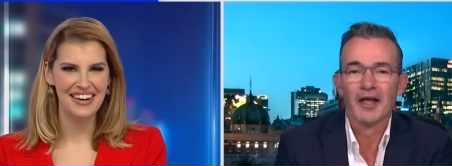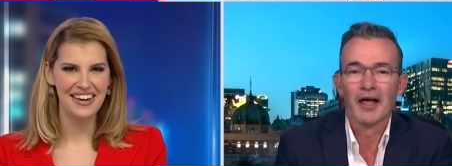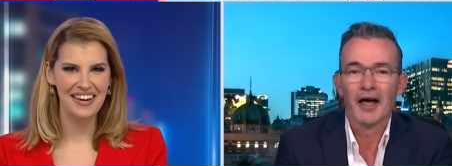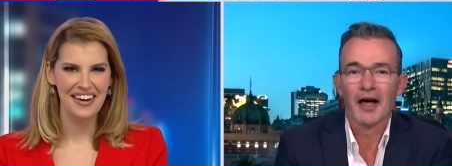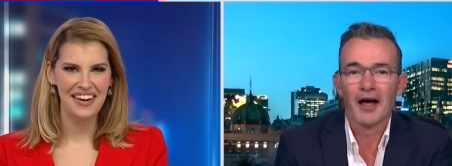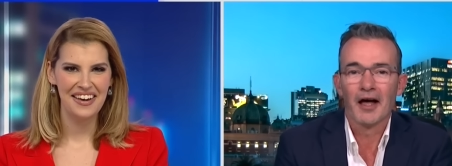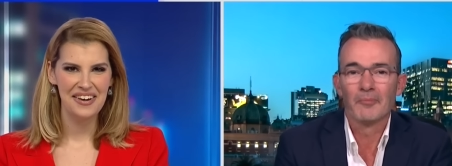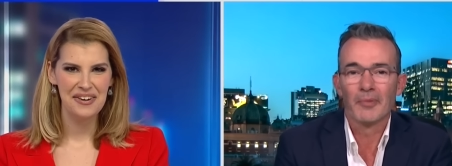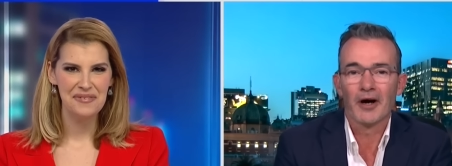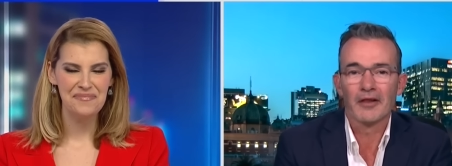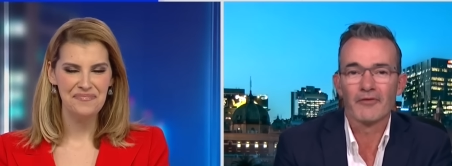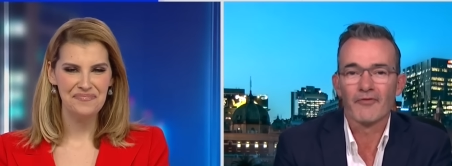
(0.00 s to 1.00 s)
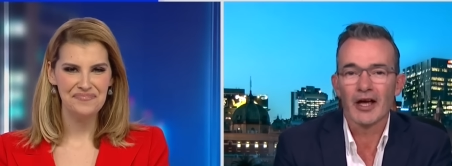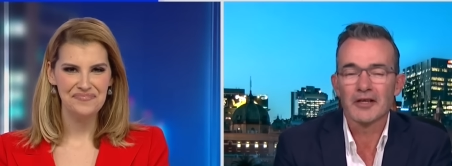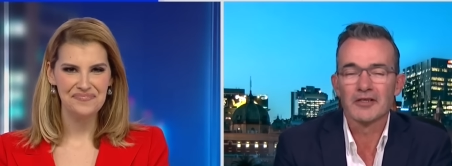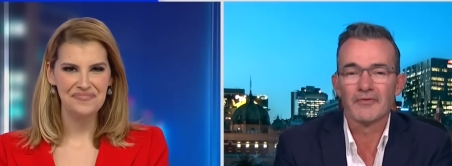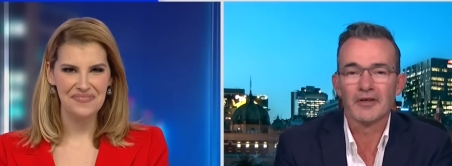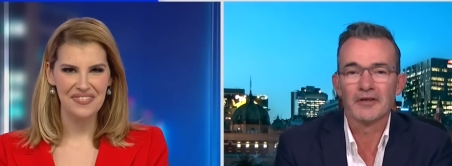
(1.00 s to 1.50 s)
Speaker 1: uh, by the fact
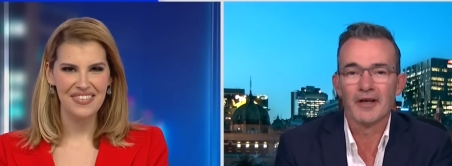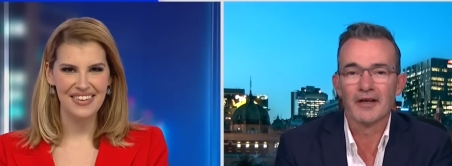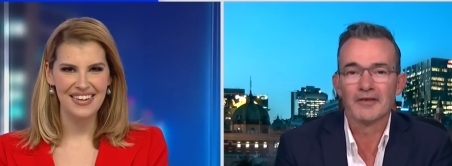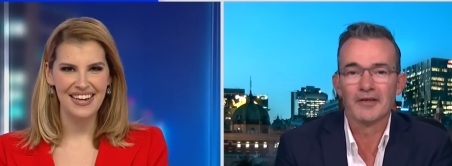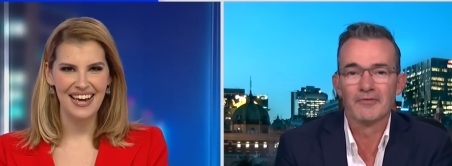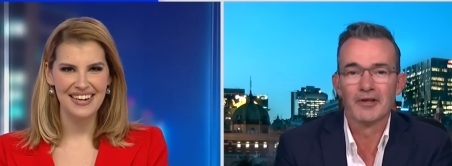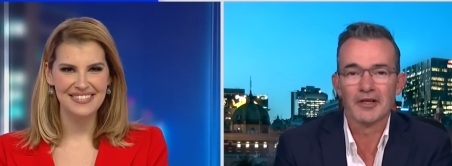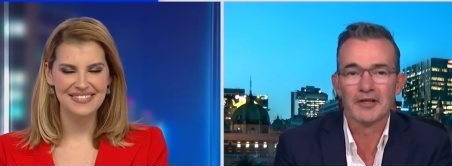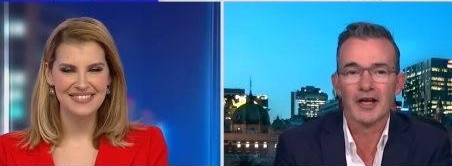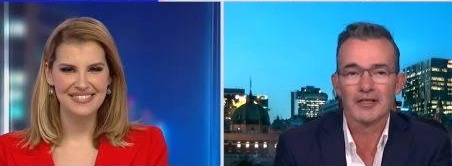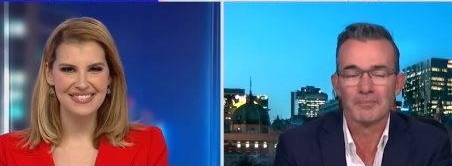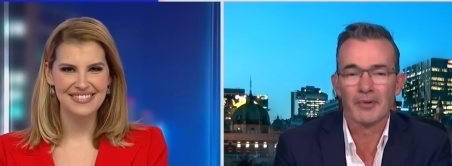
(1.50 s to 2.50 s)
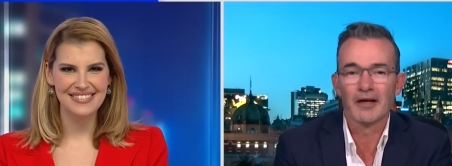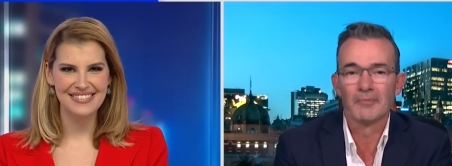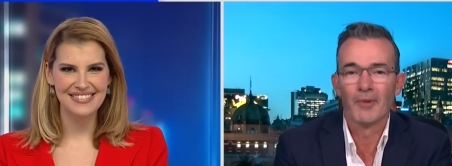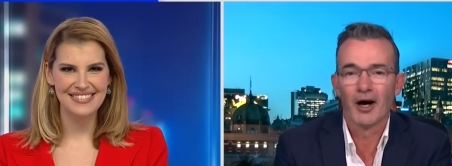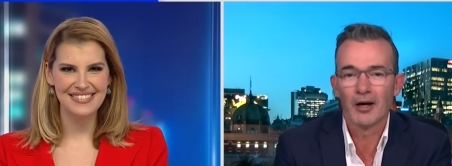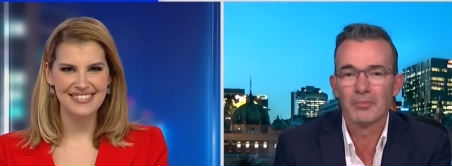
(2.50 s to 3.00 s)
of it, uh, it, yeah. really does beggar
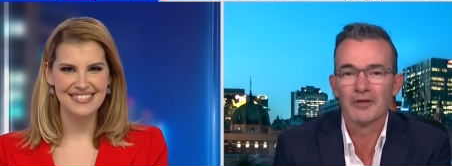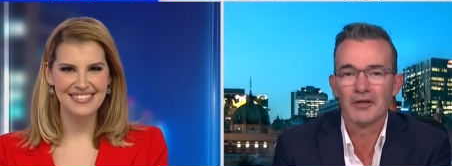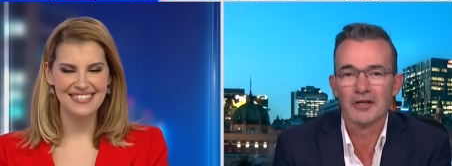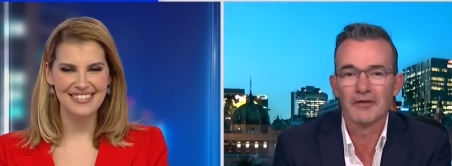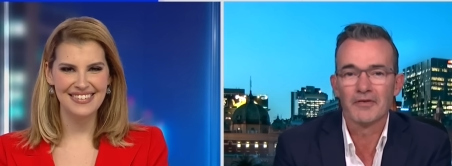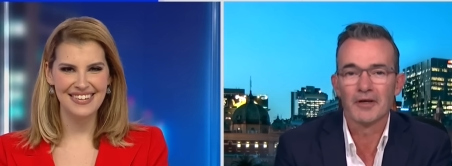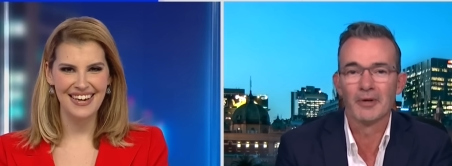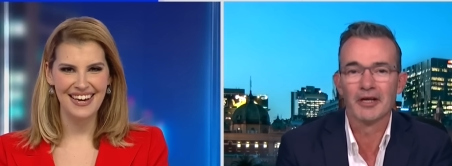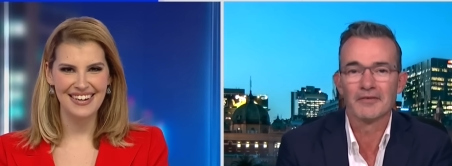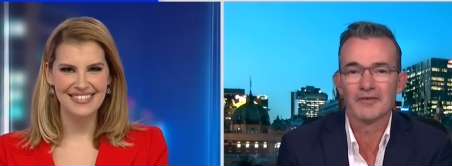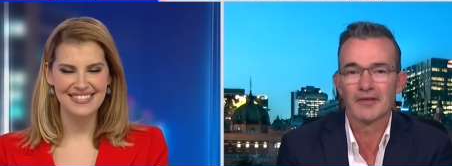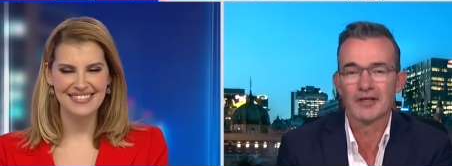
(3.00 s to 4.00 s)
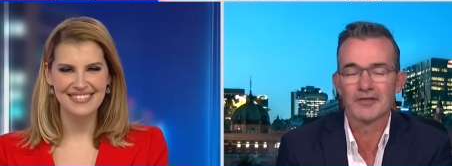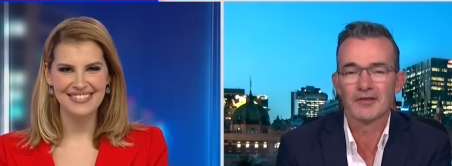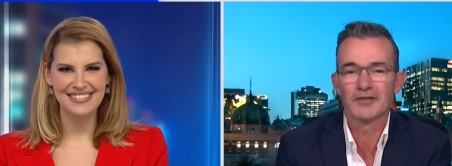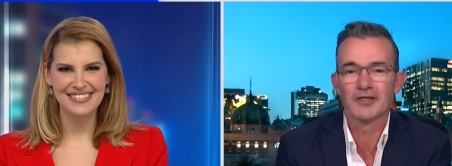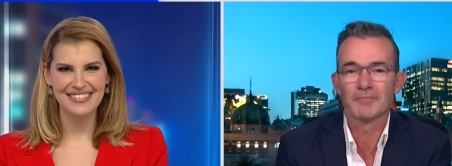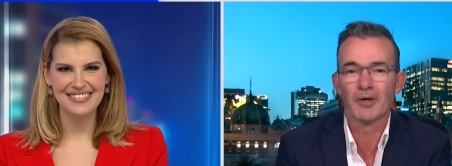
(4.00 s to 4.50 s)
my belief. Oh, I mean, yeah. this
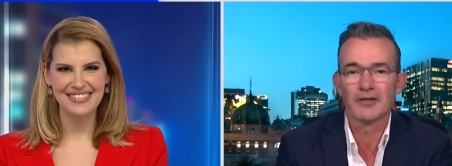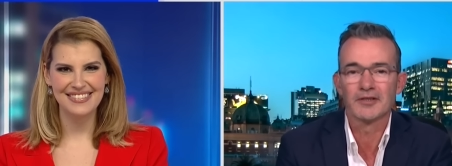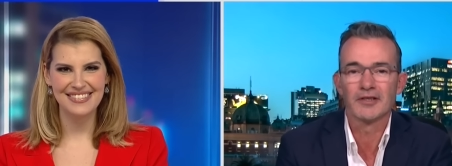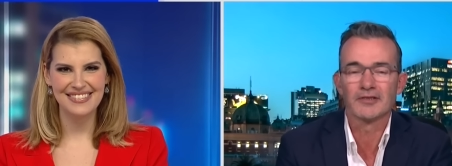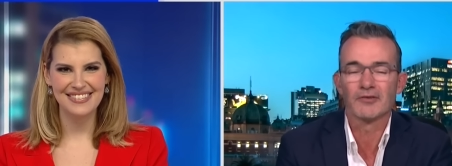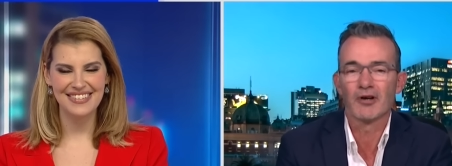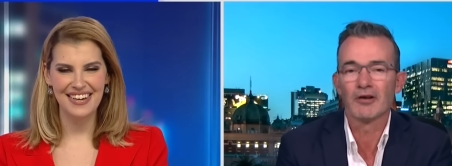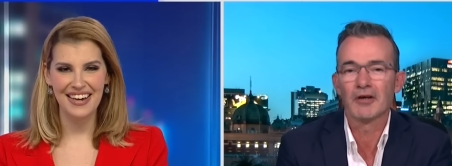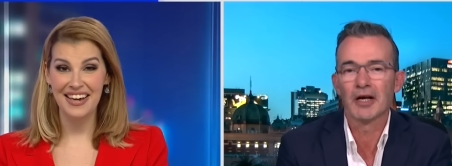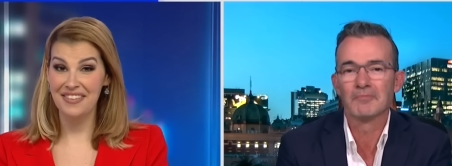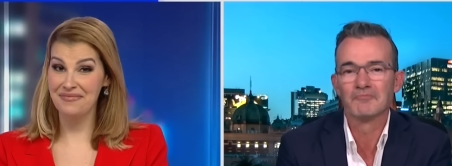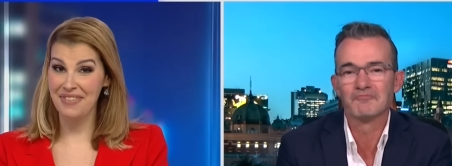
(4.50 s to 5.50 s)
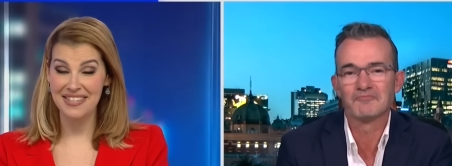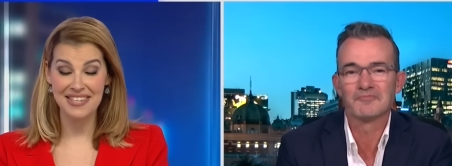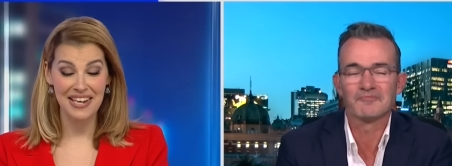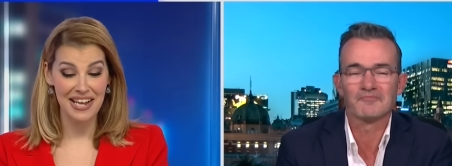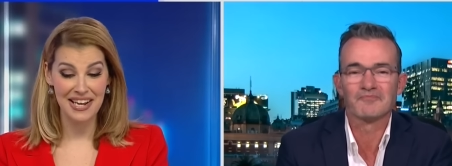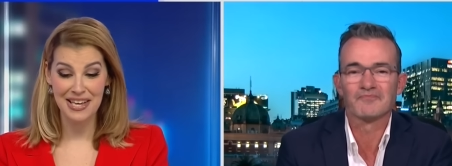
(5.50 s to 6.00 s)
this is politics. Grow up.
Speaker 2: That's
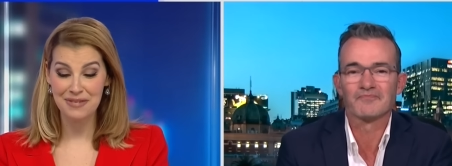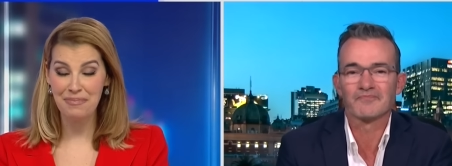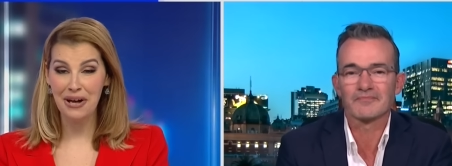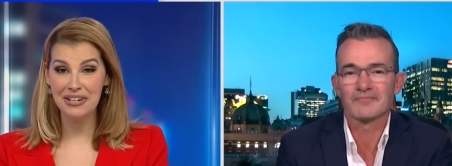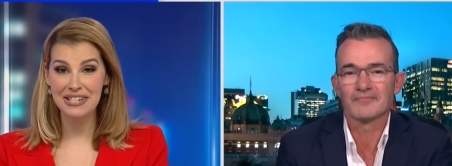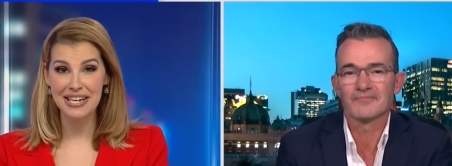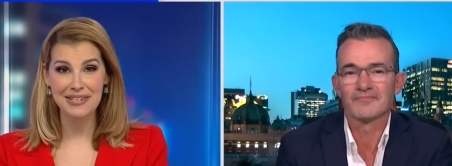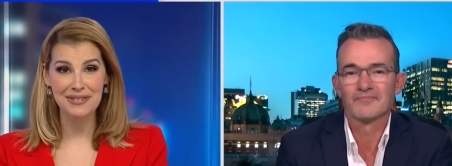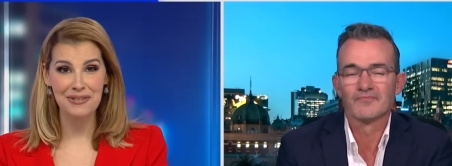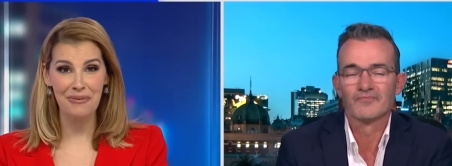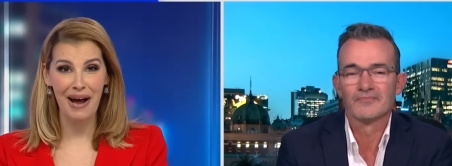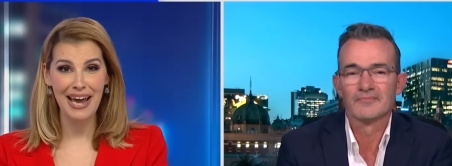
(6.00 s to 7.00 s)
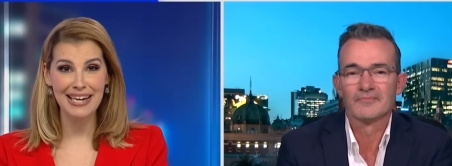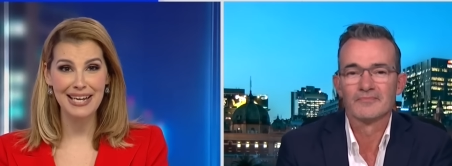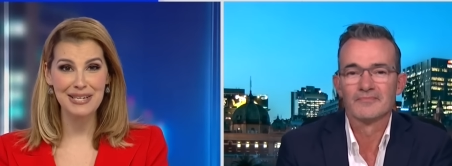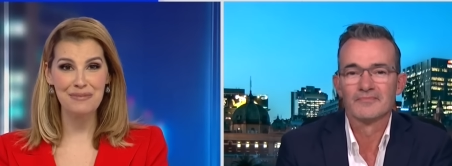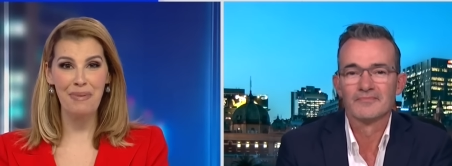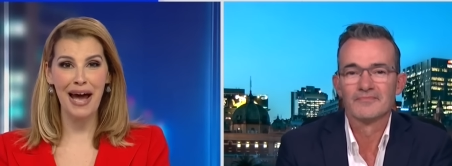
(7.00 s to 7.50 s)
it. It is politics. It's the way it
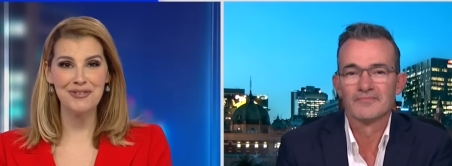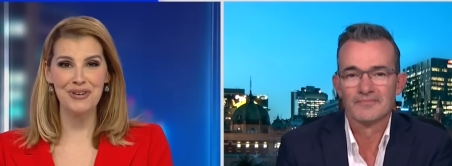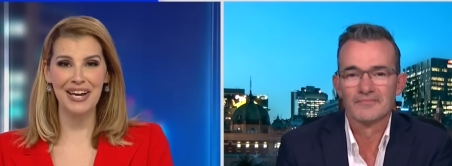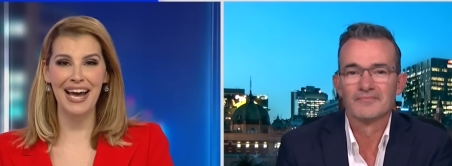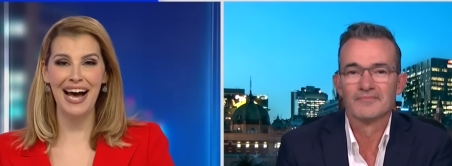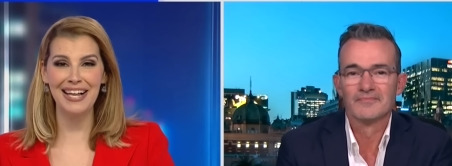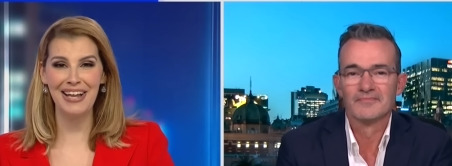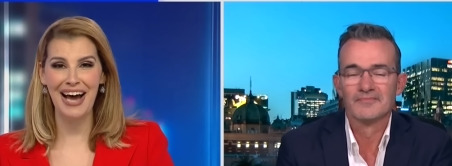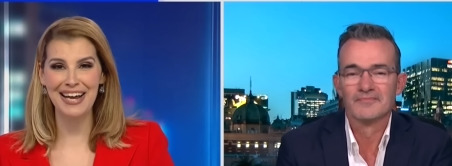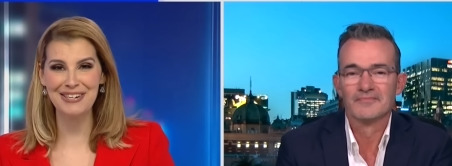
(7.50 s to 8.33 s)
is. Patrick Carlyon,